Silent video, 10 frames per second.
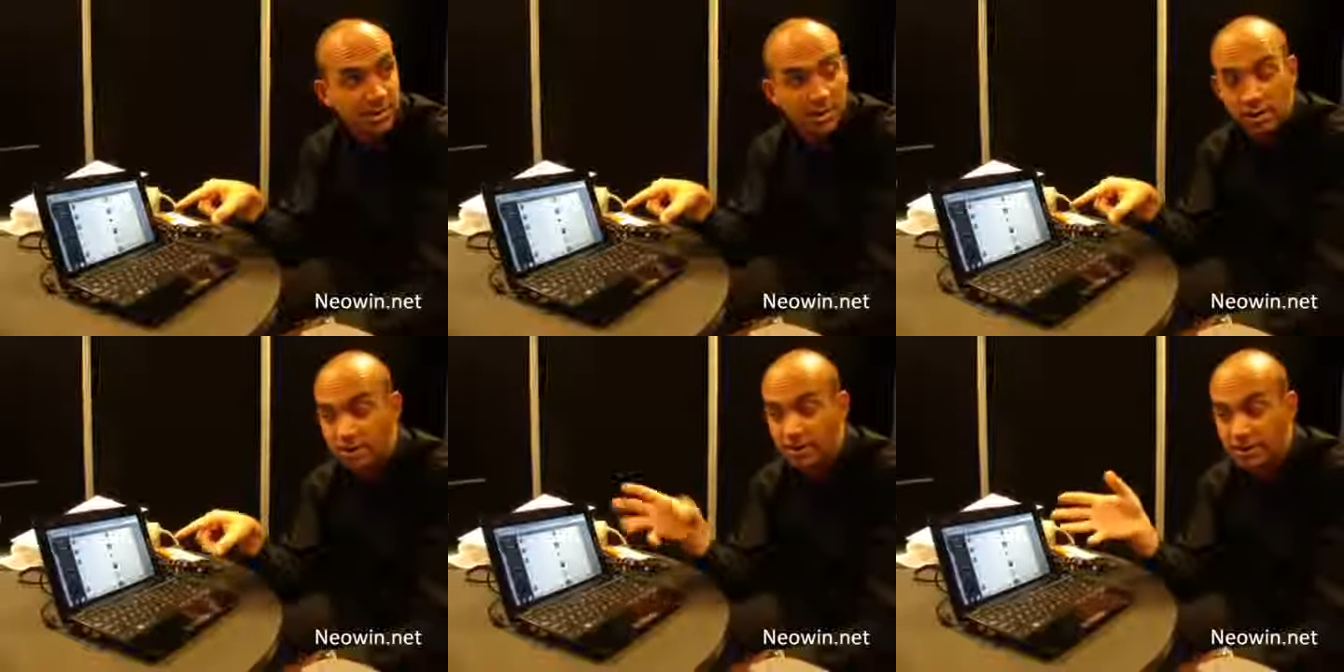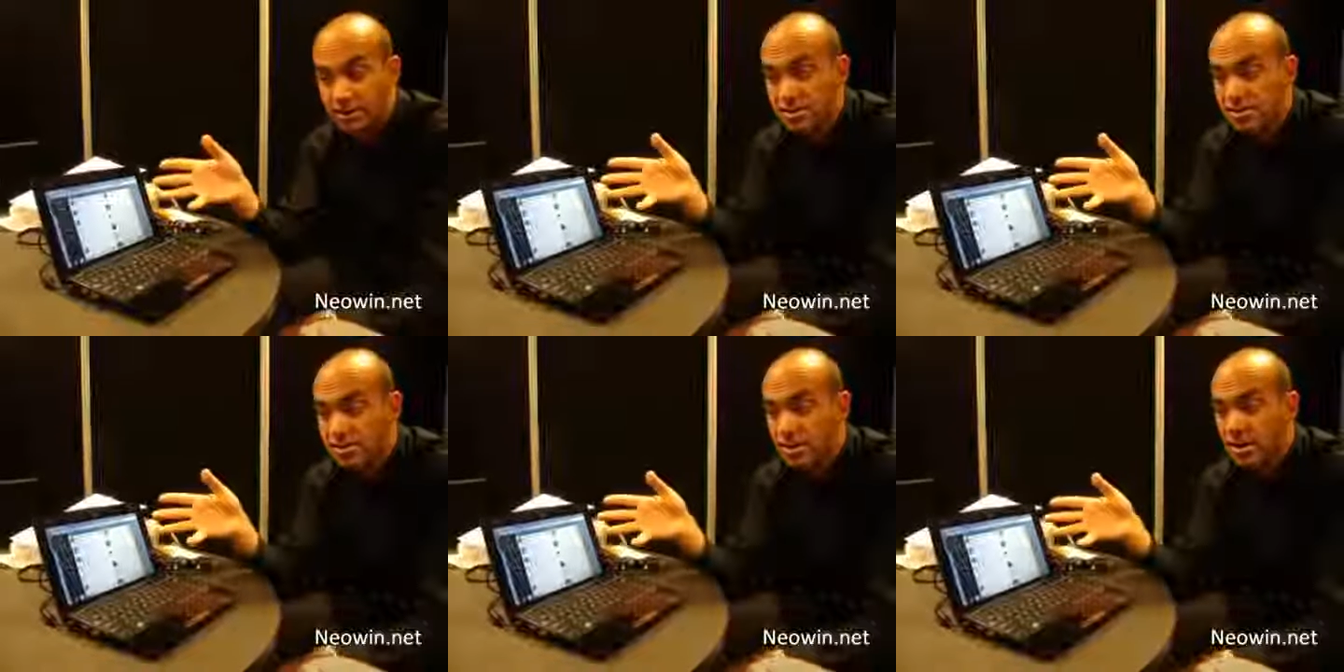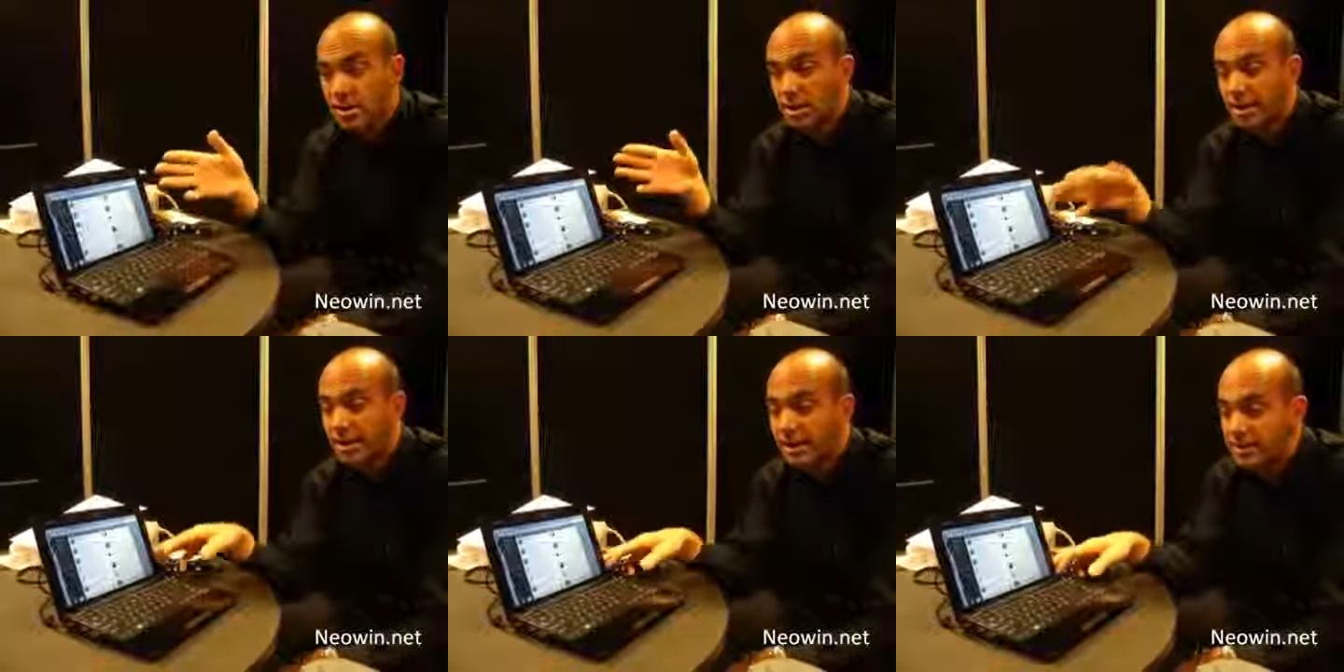on Linux,
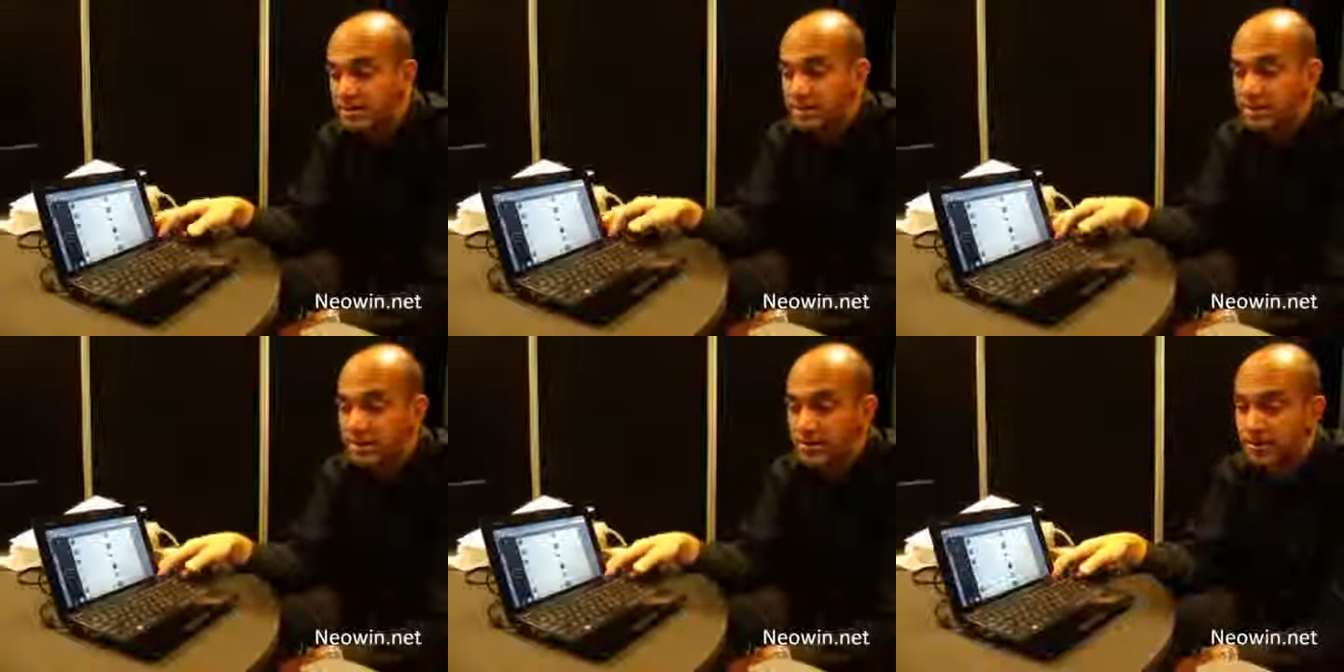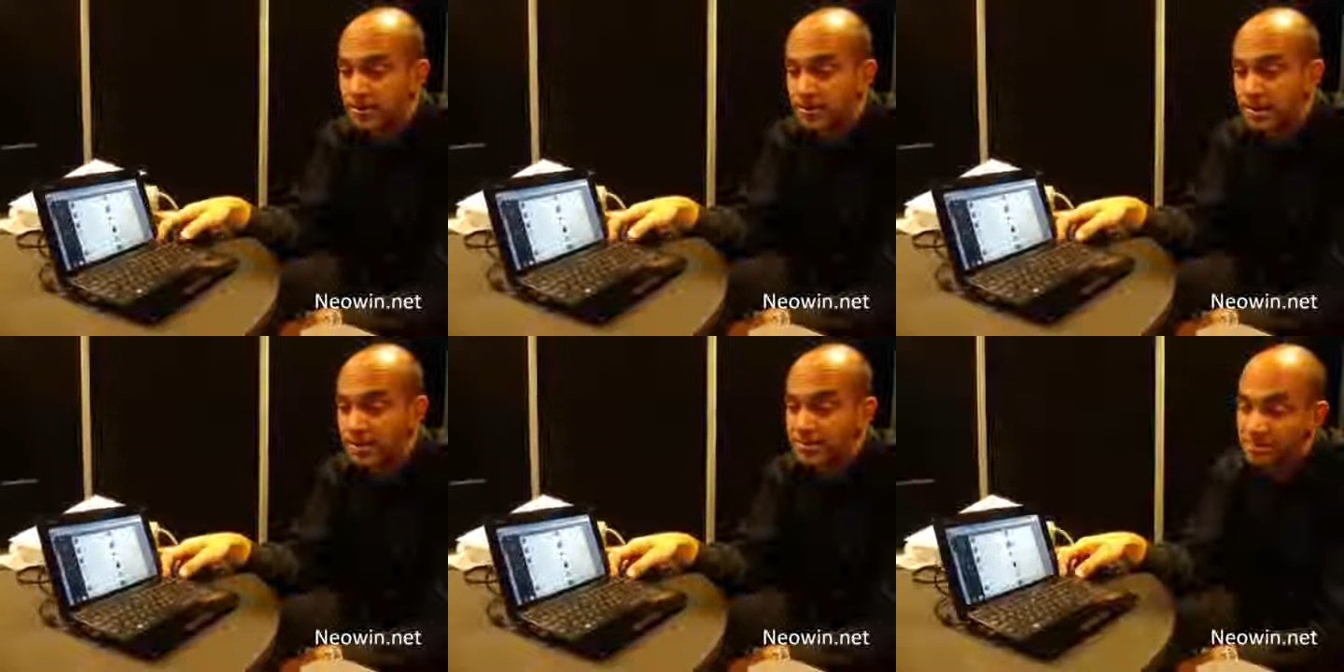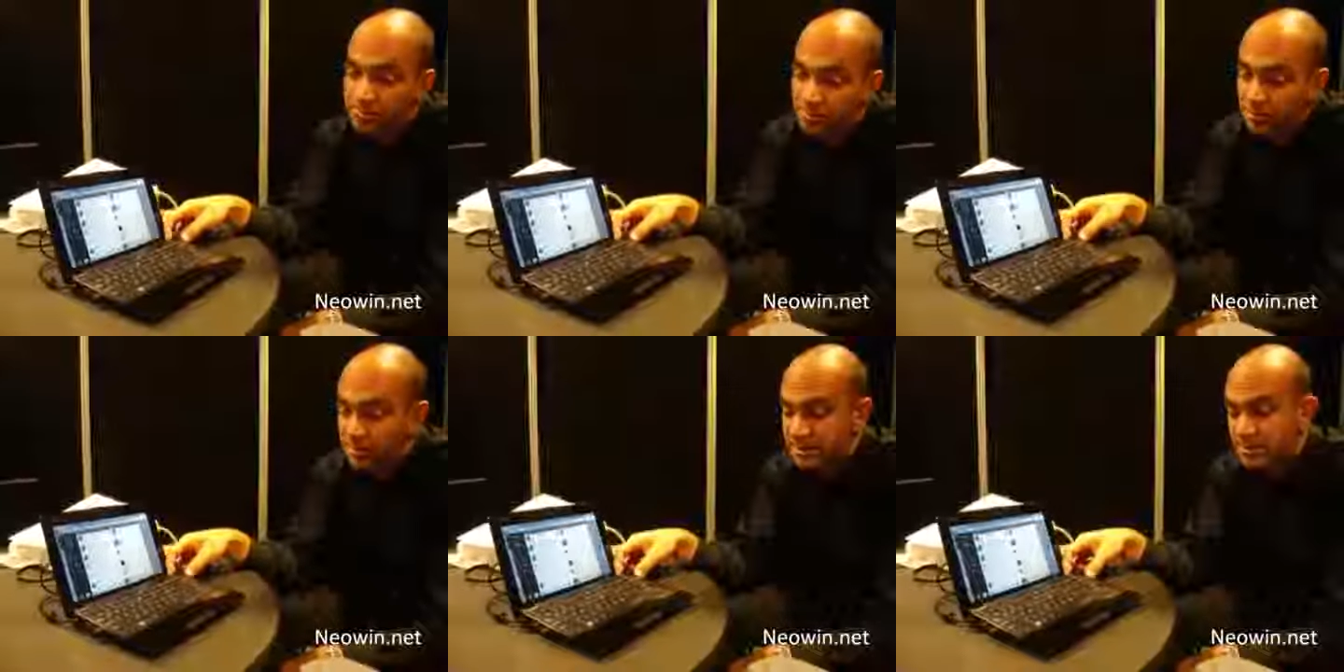and you
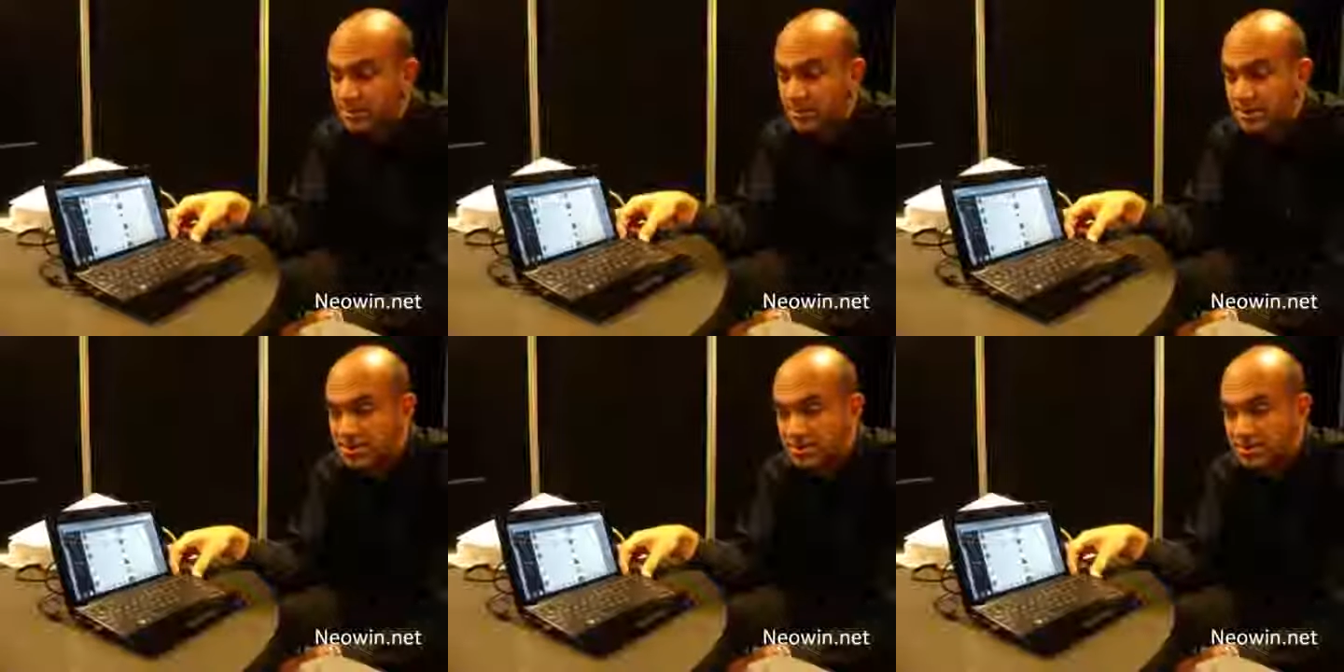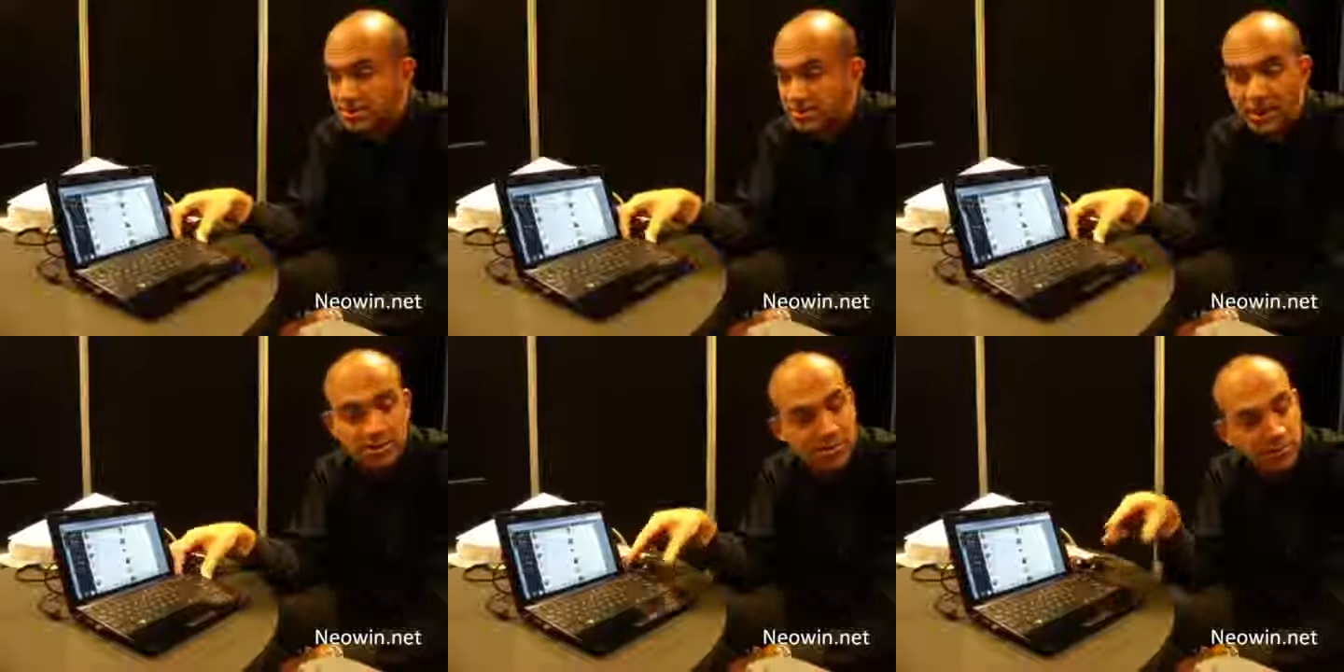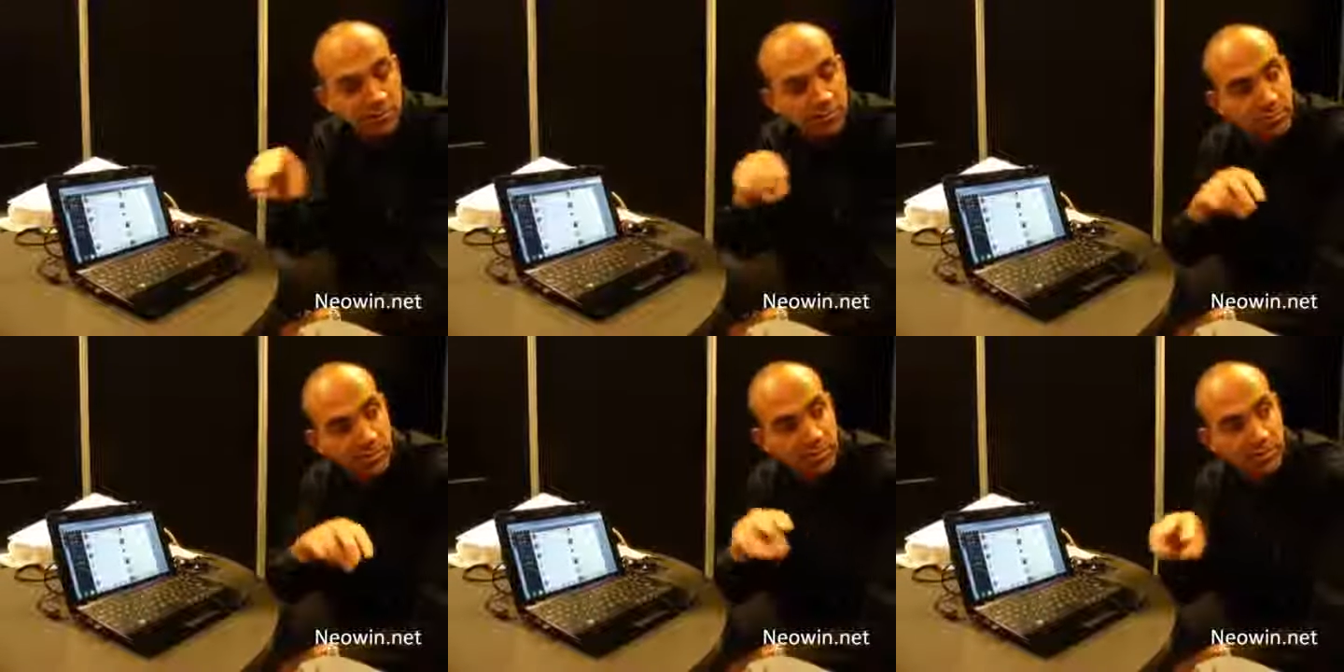know, basically we're expecting Microsoft to
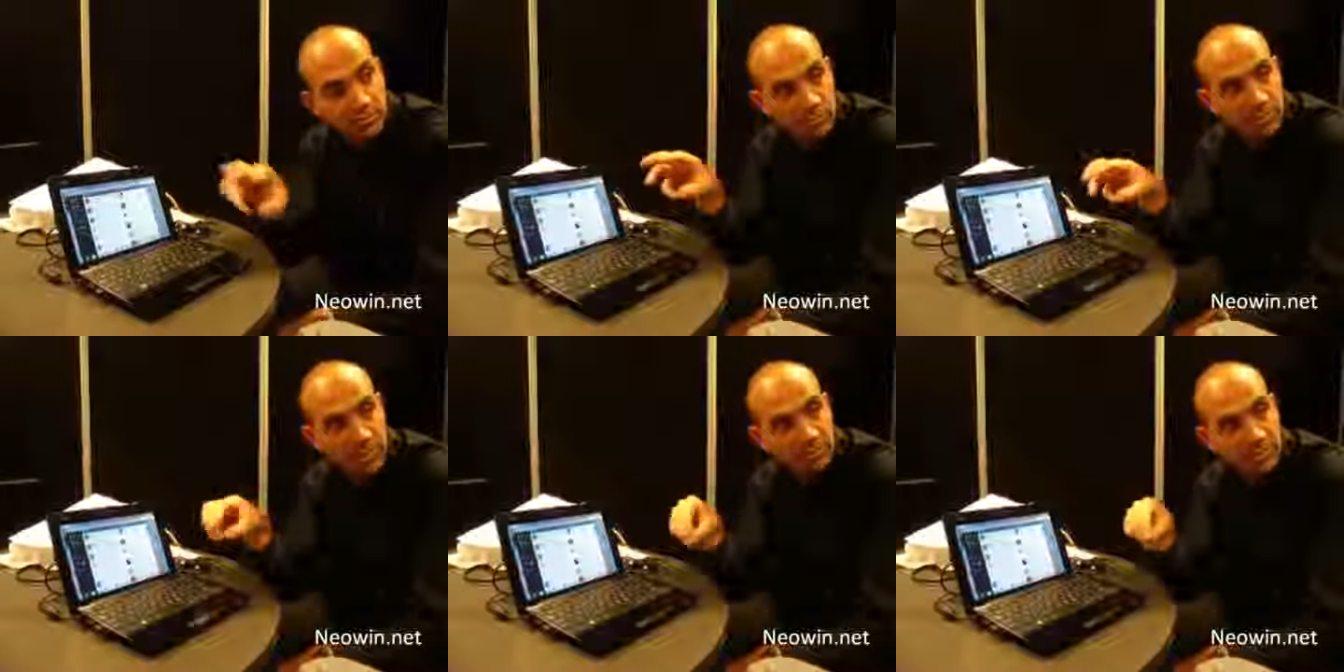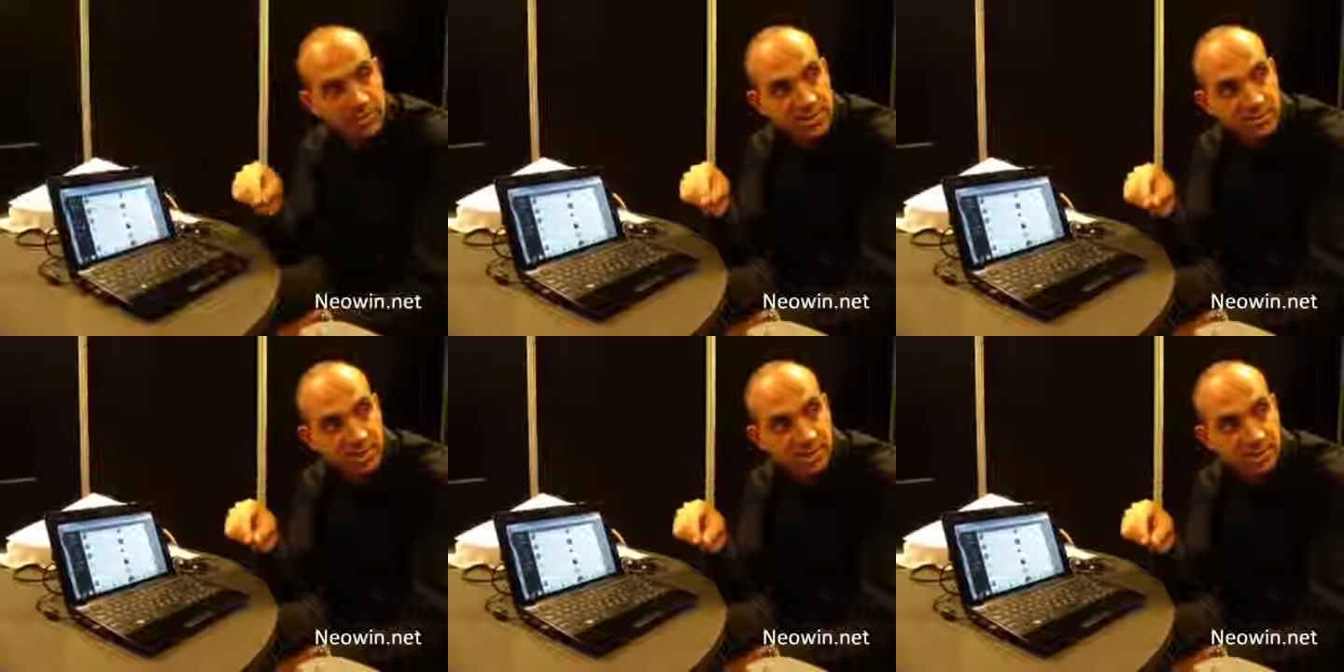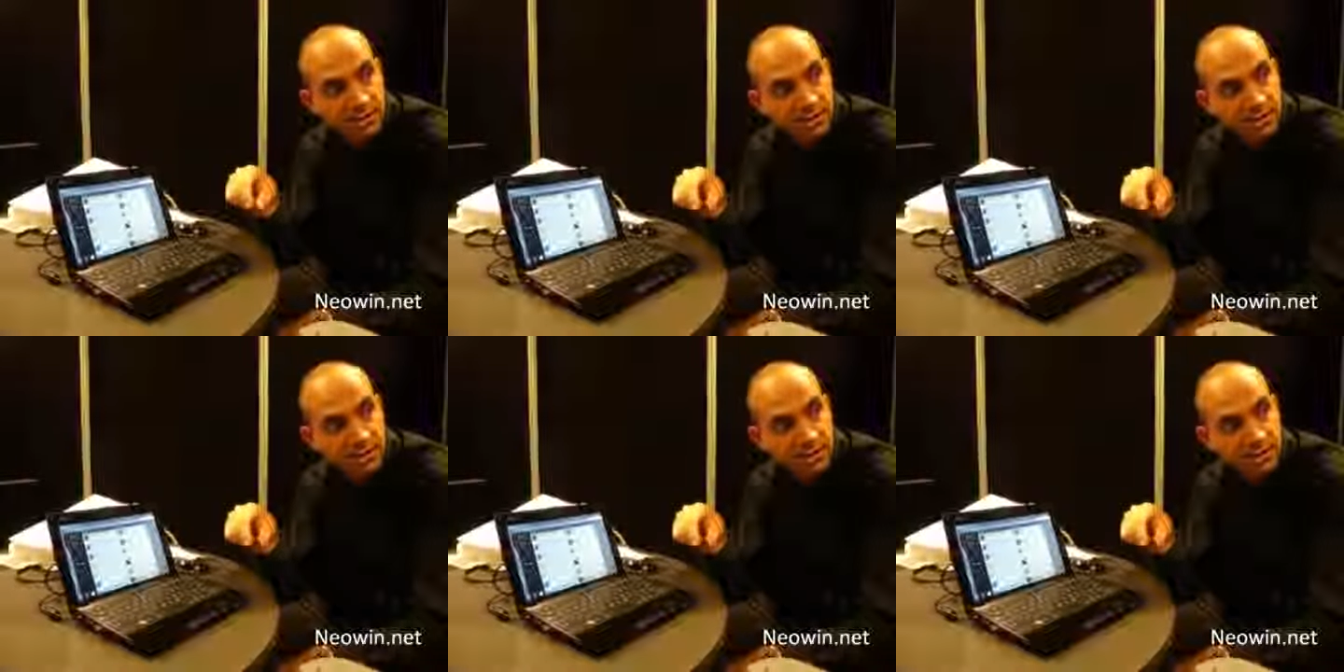port it on mobile phones as well.